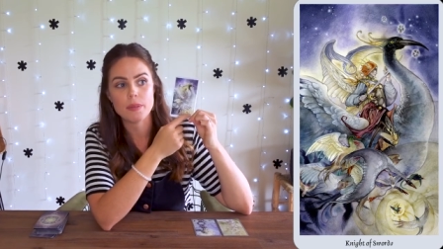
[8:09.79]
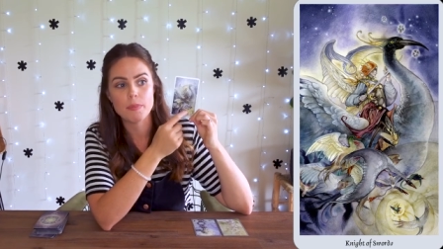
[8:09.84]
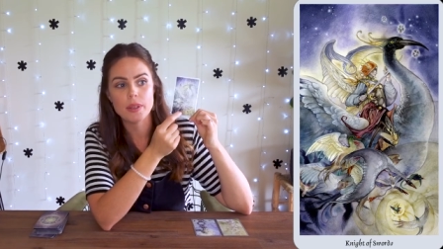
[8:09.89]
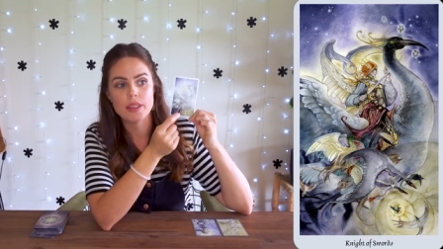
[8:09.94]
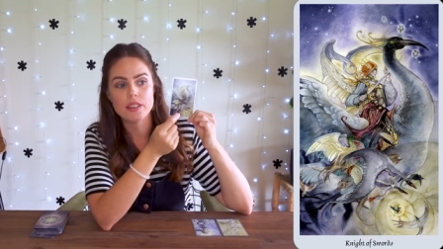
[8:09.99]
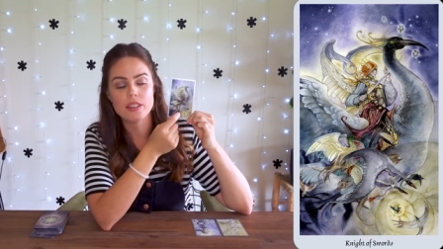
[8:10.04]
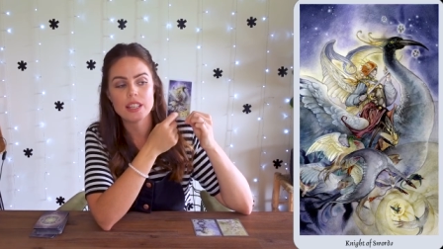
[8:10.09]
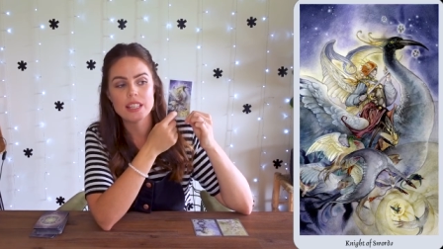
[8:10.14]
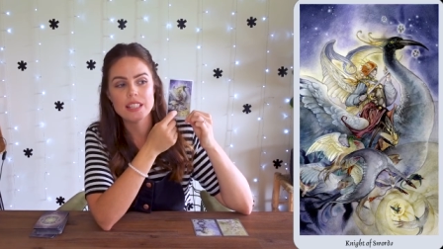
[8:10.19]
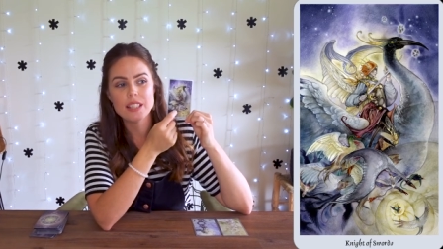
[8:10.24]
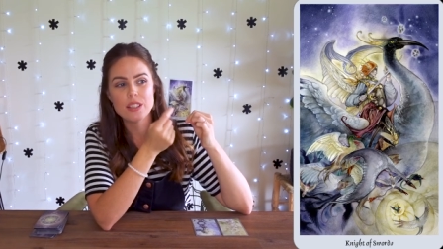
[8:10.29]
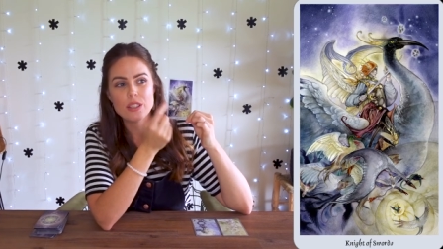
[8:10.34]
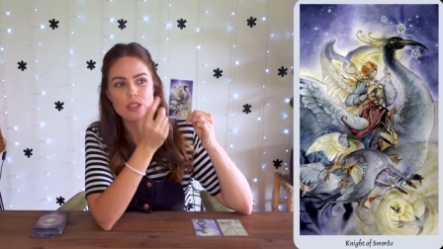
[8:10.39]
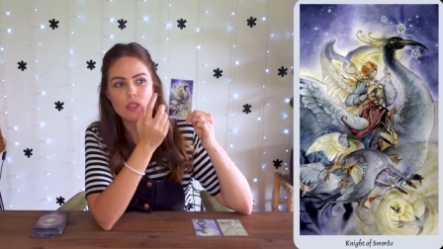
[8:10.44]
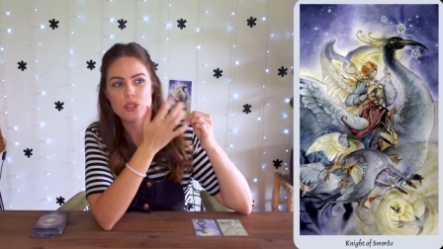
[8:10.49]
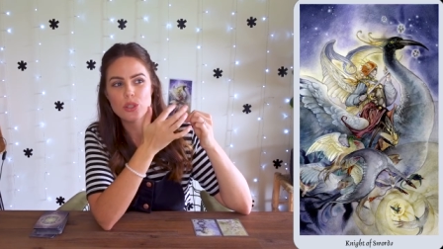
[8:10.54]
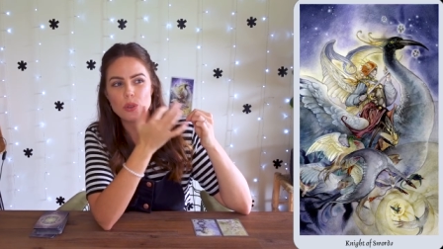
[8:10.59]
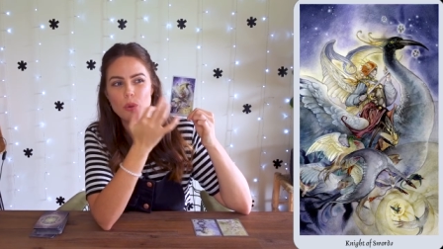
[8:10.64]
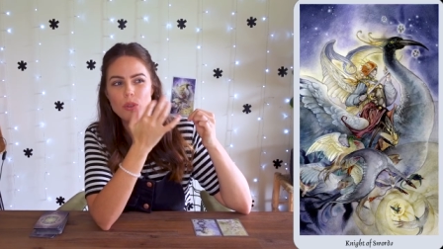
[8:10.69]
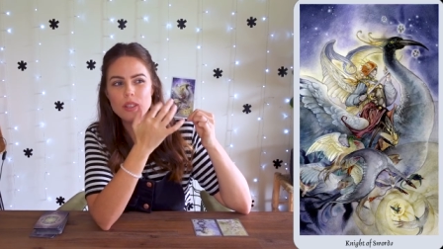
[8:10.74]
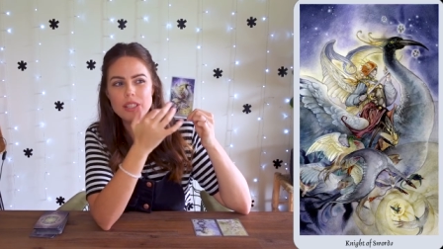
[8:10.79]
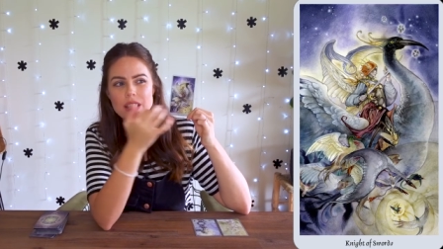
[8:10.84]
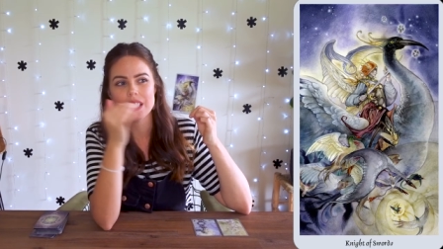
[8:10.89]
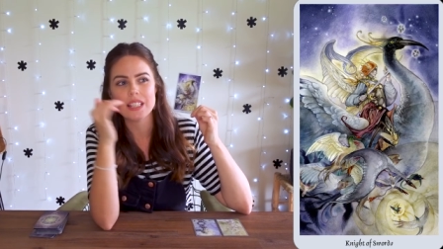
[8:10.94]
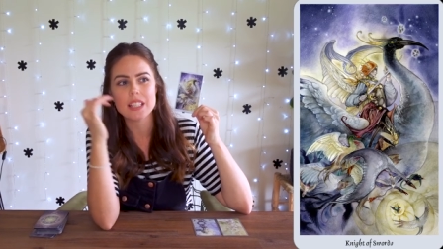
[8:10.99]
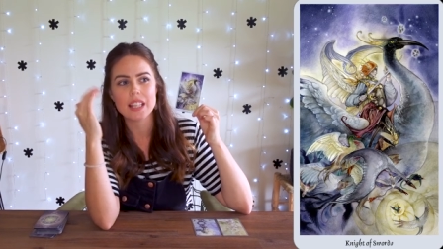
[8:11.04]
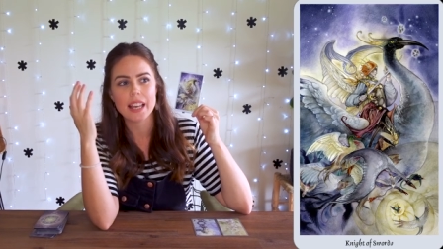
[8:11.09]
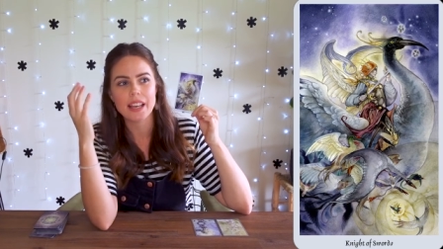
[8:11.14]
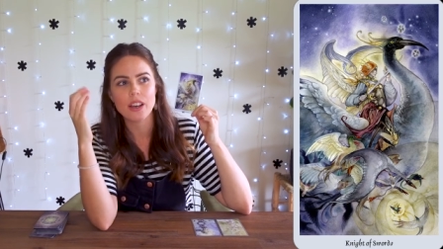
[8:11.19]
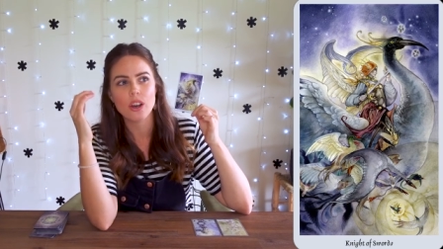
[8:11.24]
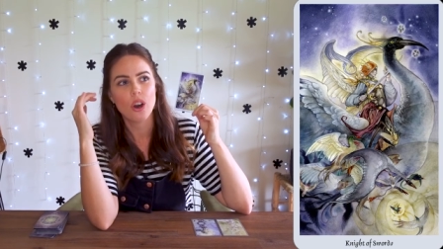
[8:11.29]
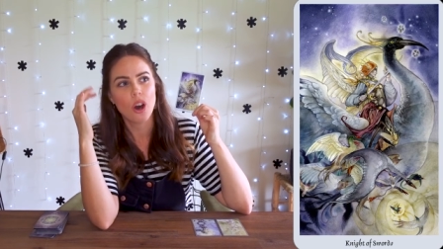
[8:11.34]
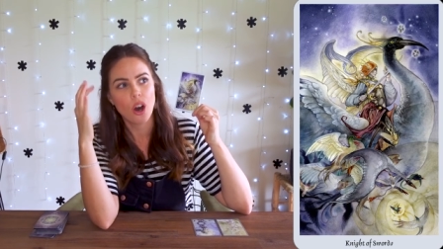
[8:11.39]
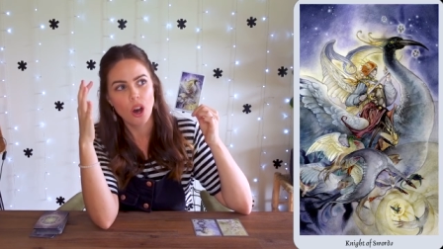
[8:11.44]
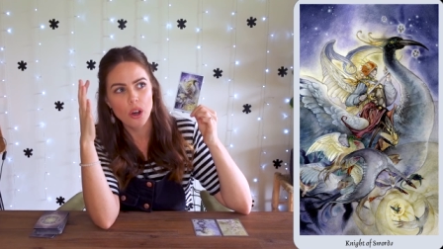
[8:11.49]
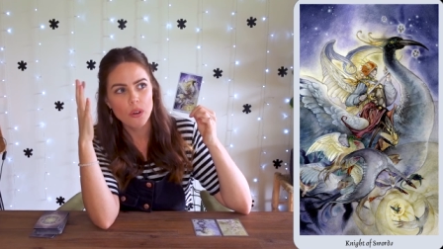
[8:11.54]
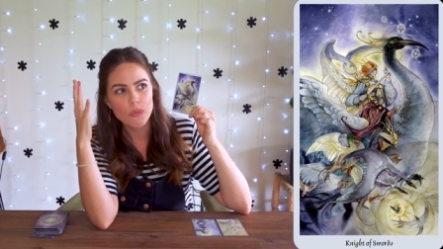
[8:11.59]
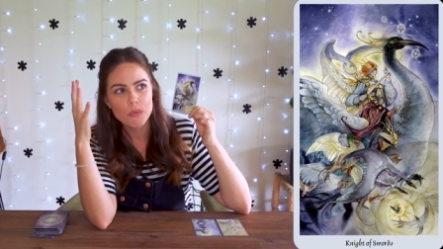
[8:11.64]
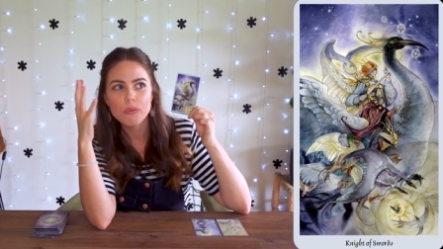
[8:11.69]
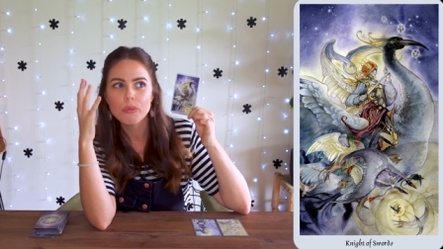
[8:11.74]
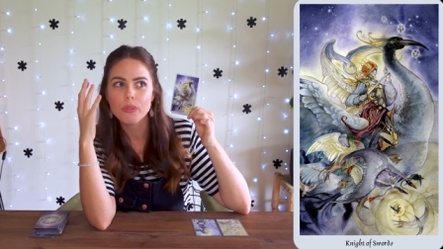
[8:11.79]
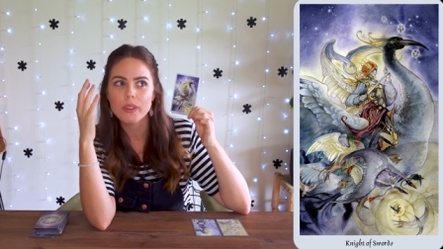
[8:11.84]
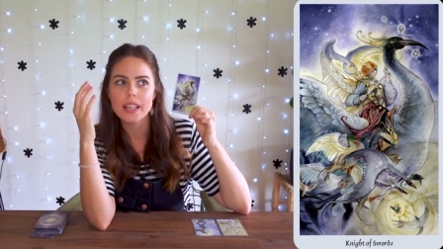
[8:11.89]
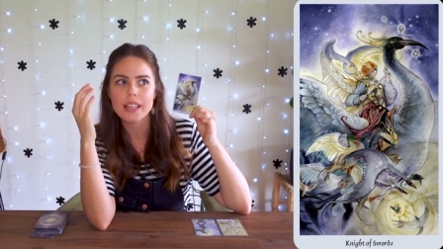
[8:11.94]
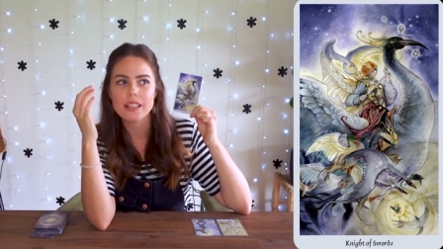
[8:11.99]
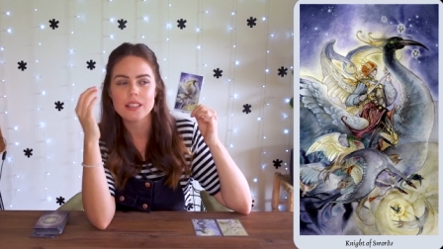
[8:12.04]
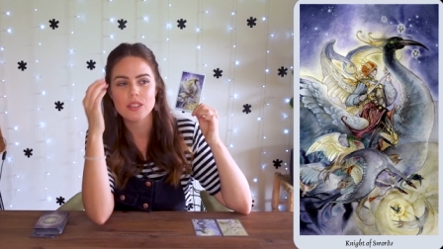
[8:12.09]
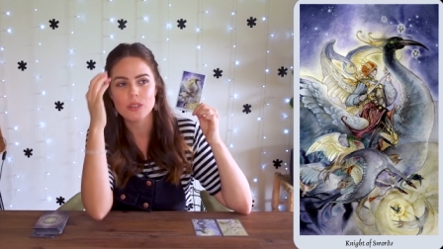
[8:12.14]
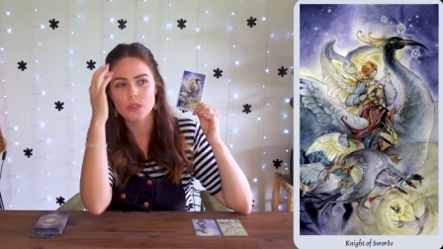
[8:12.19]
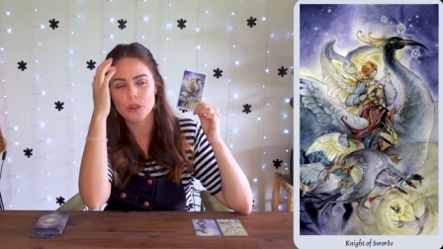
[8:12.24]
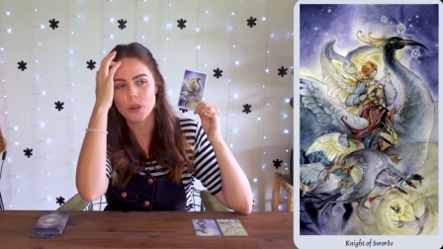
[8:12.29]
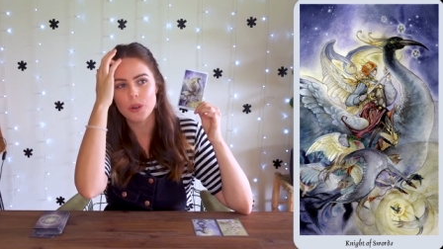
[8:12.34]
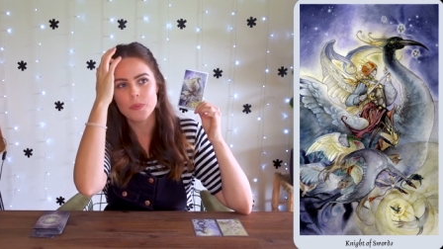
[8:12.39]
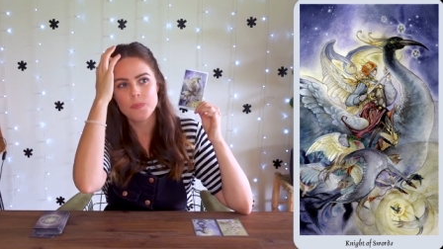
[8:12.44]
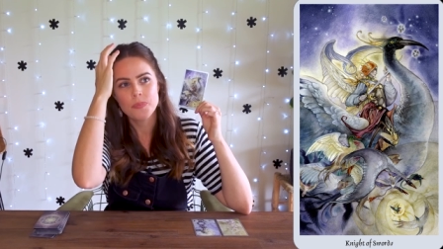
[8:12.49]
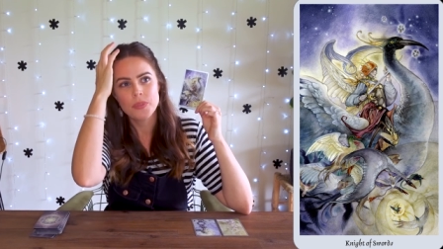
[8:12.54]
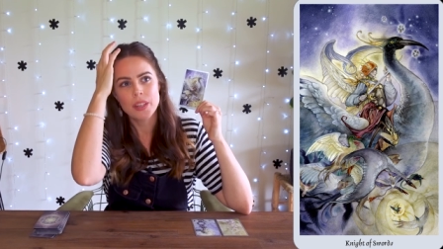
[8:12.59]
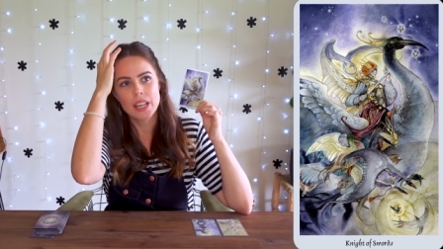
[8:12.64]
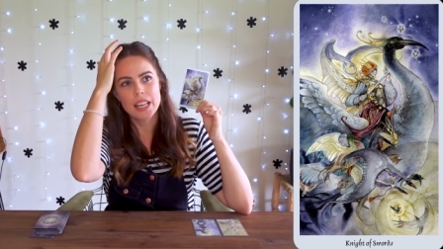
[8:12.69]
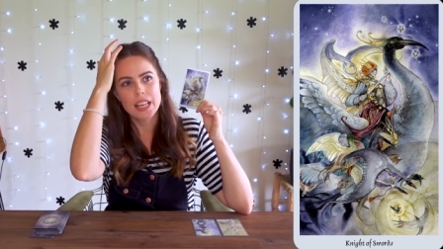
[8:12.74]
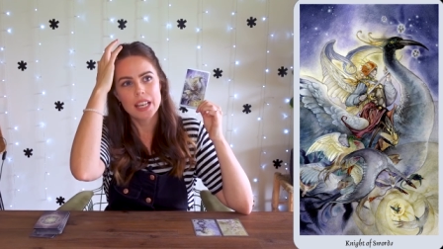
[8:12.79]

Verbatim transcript: but the Swords is like conflict or